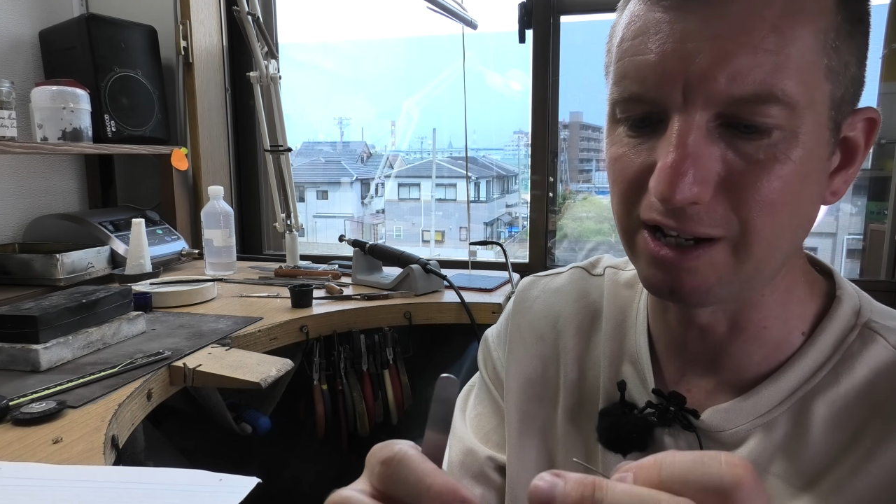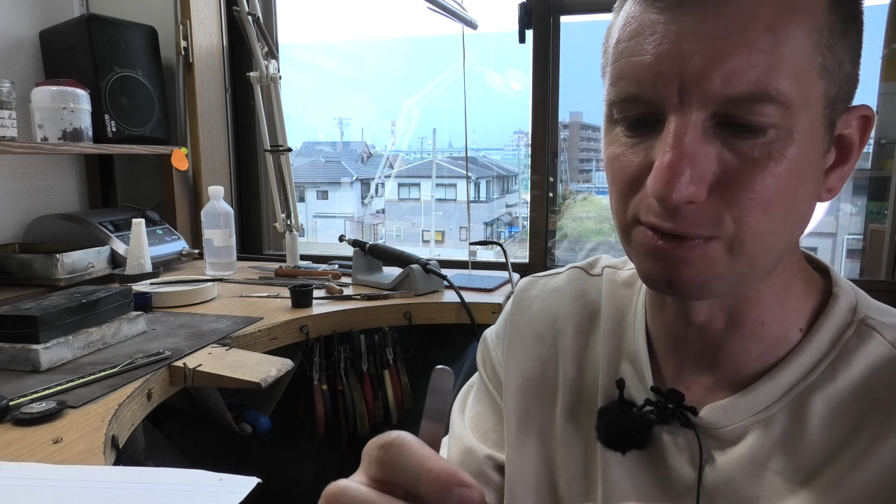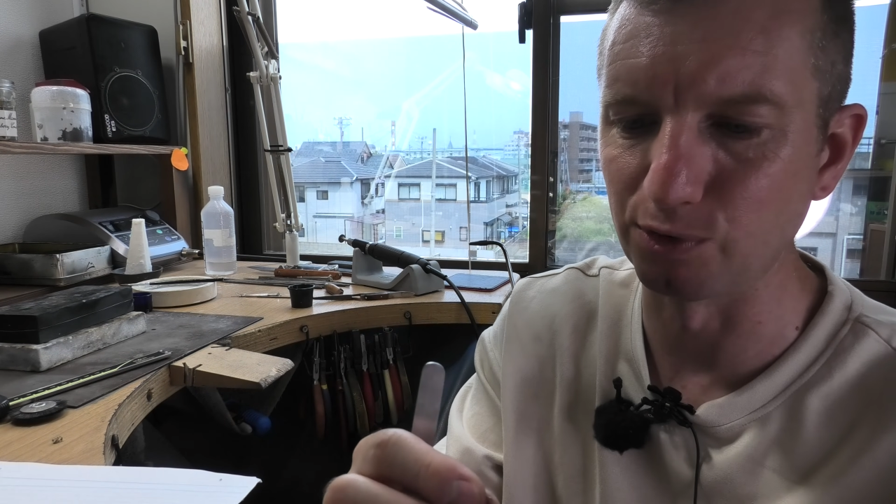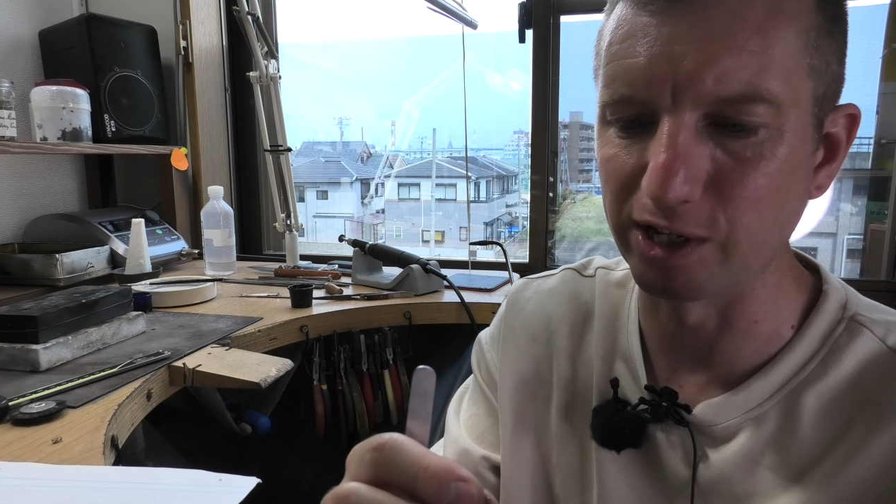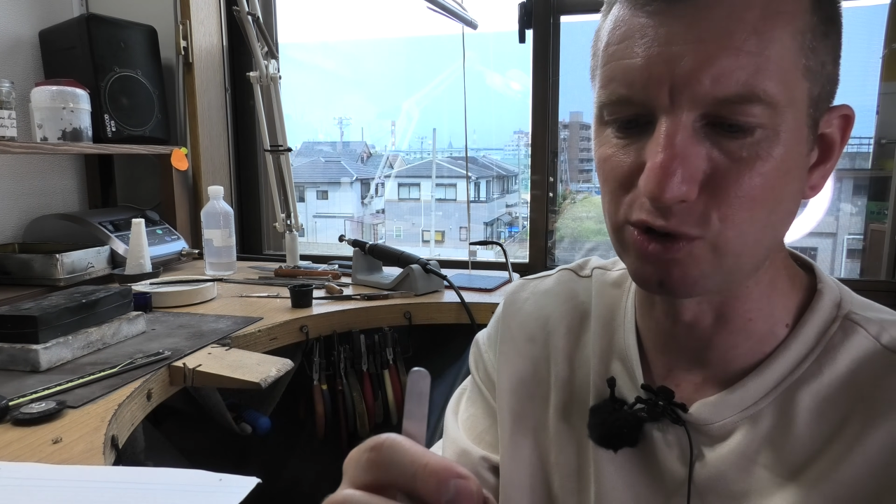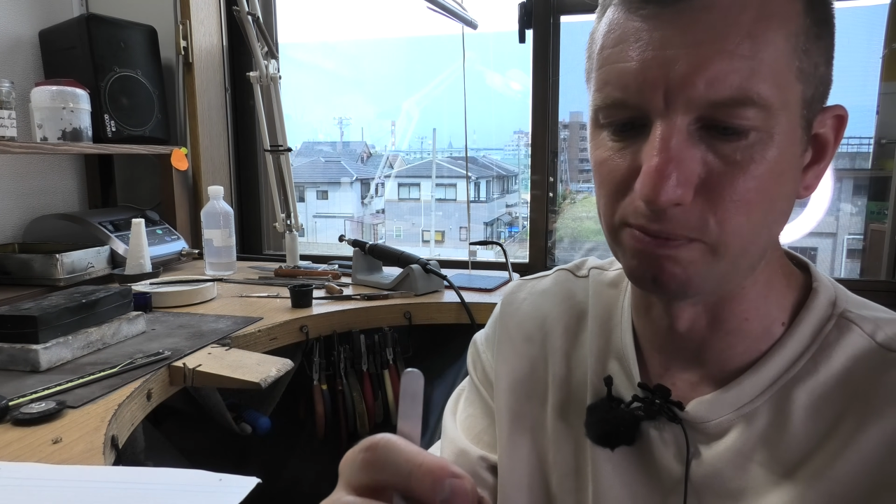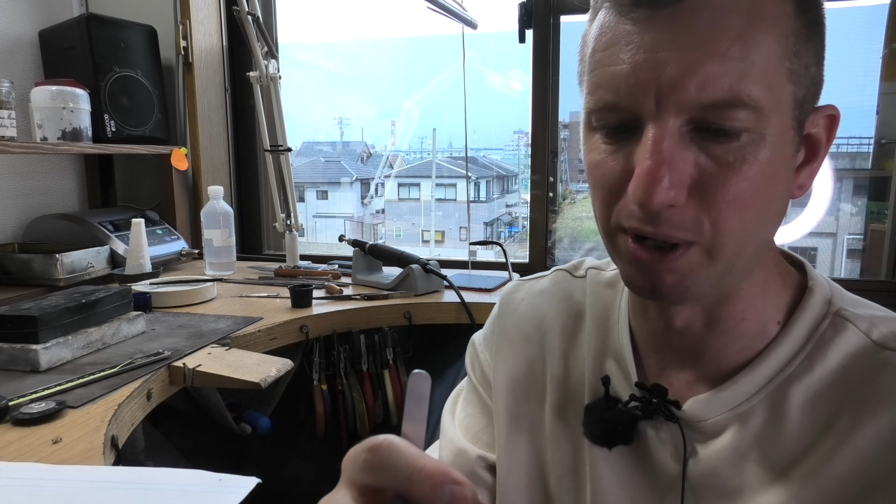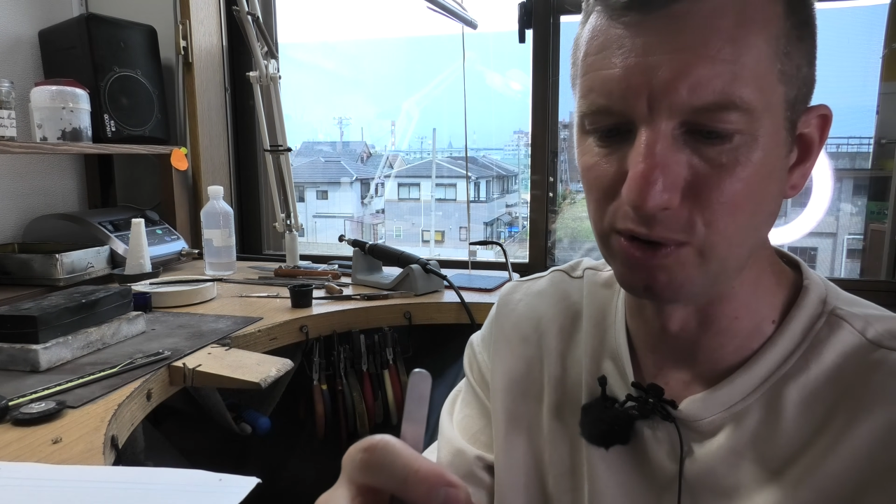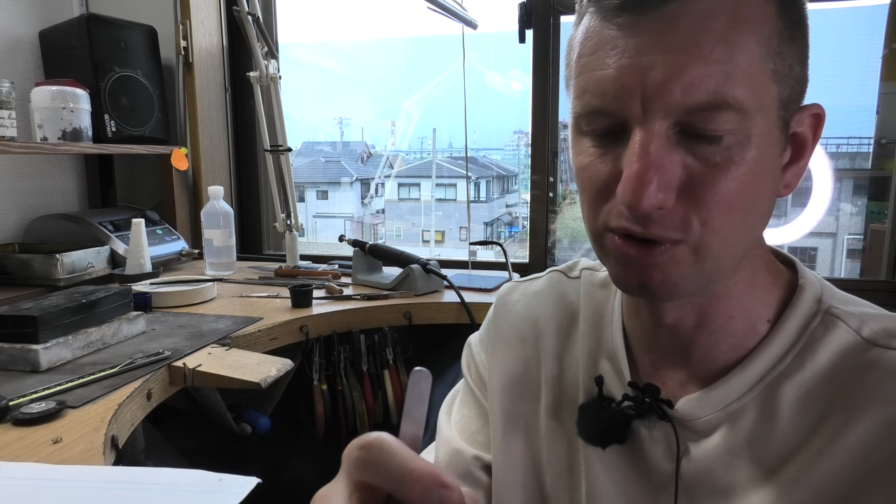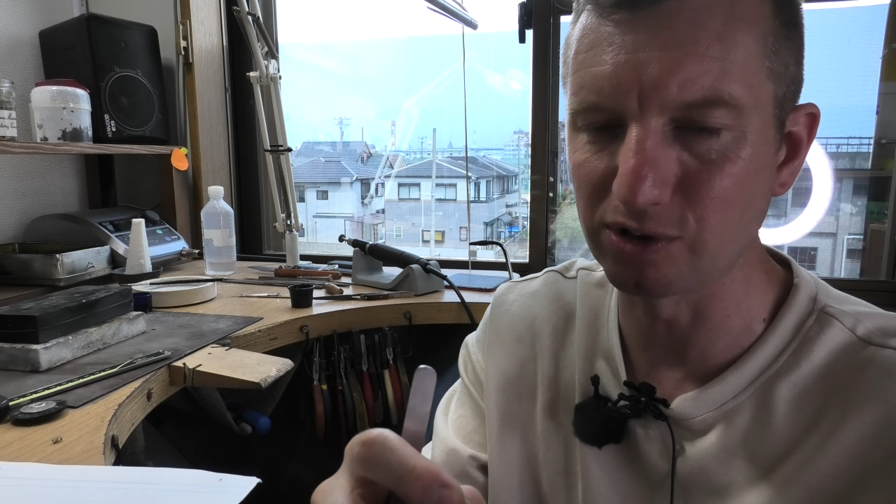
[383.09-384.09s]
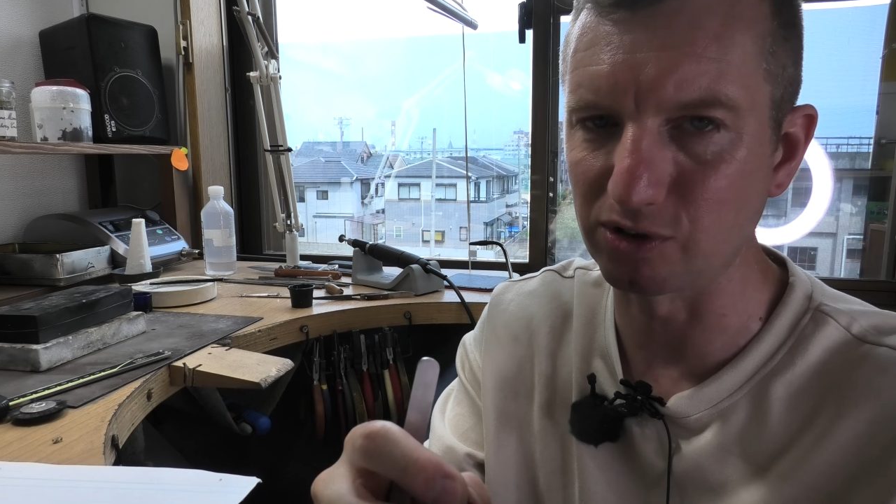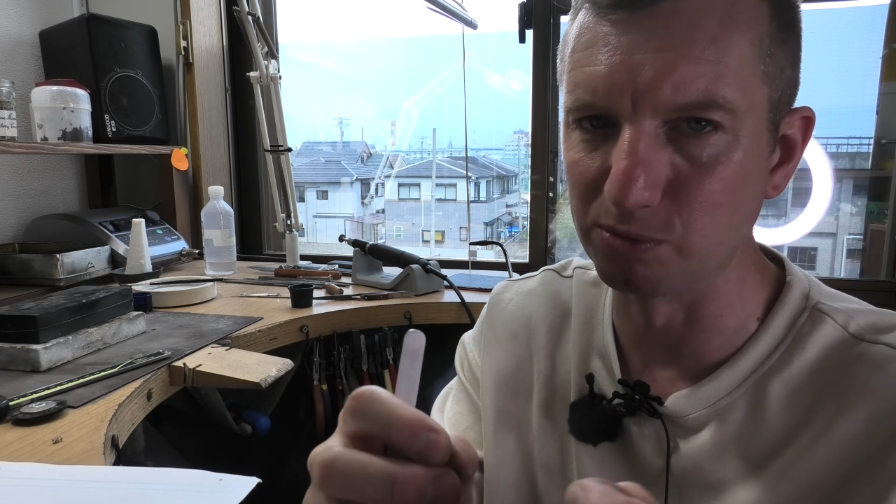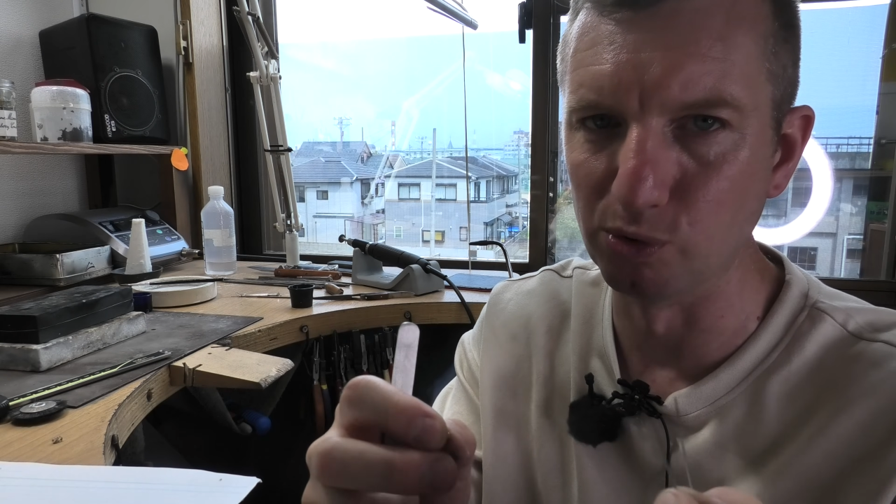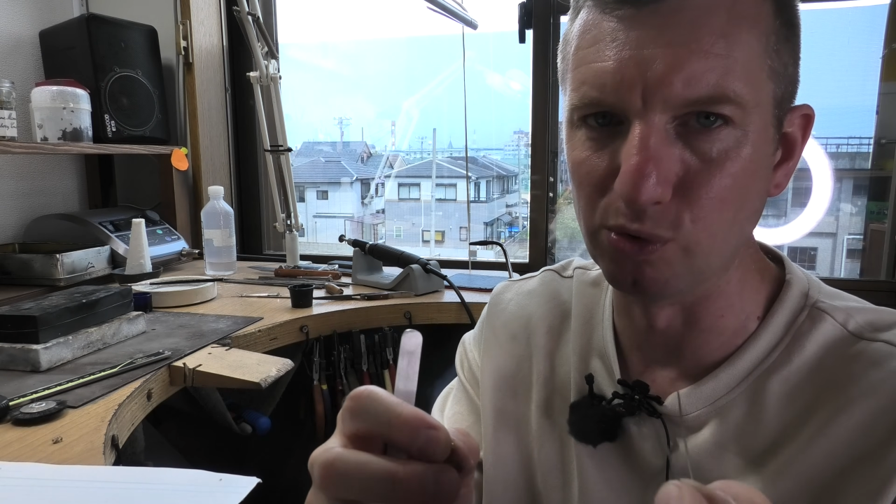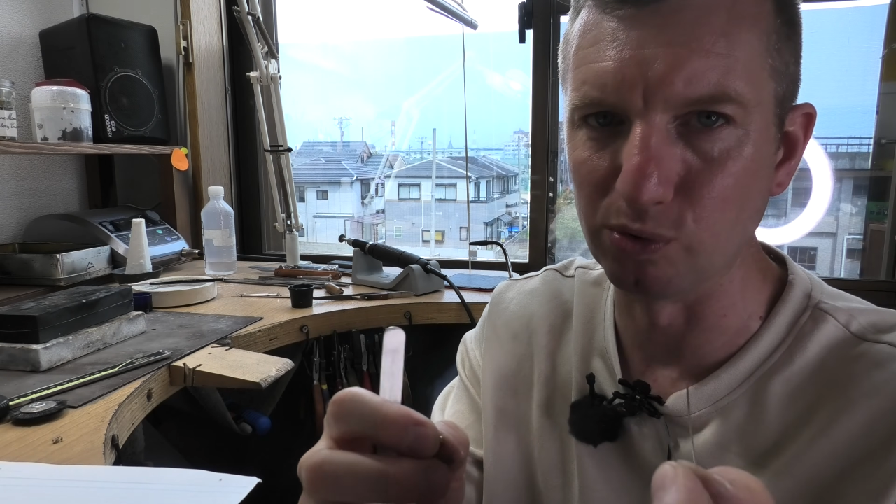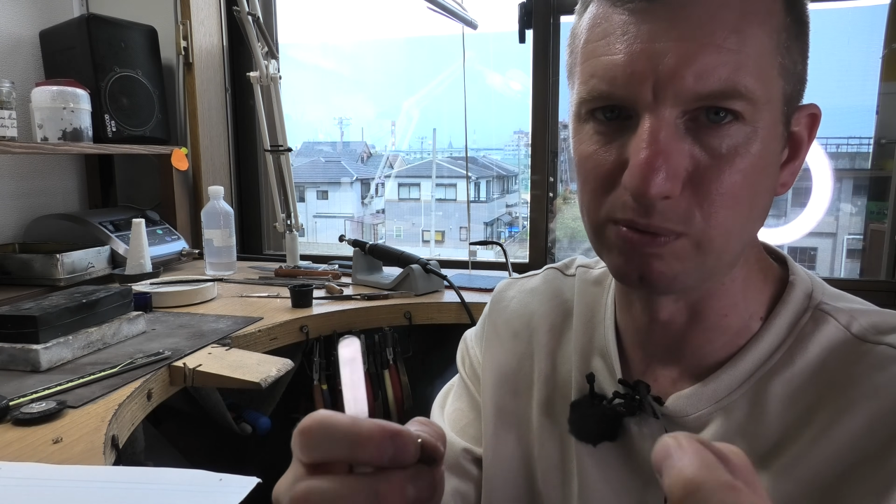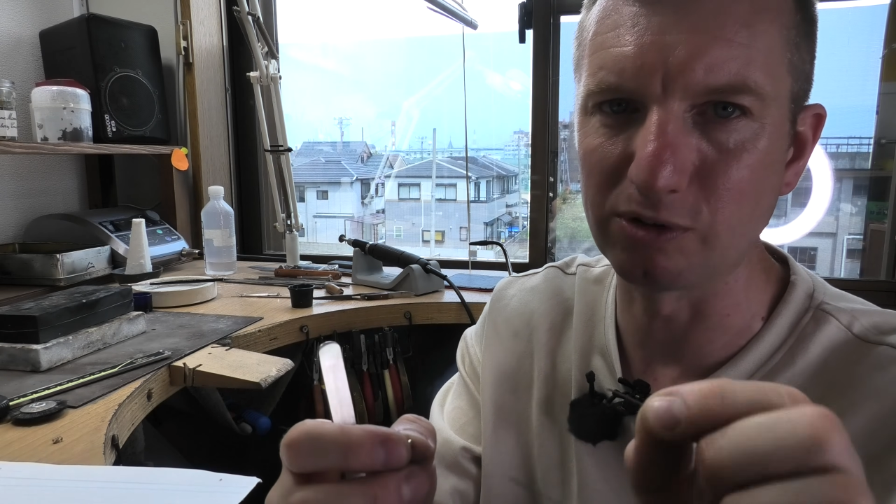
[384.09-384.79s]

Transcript: as for the actual post, a small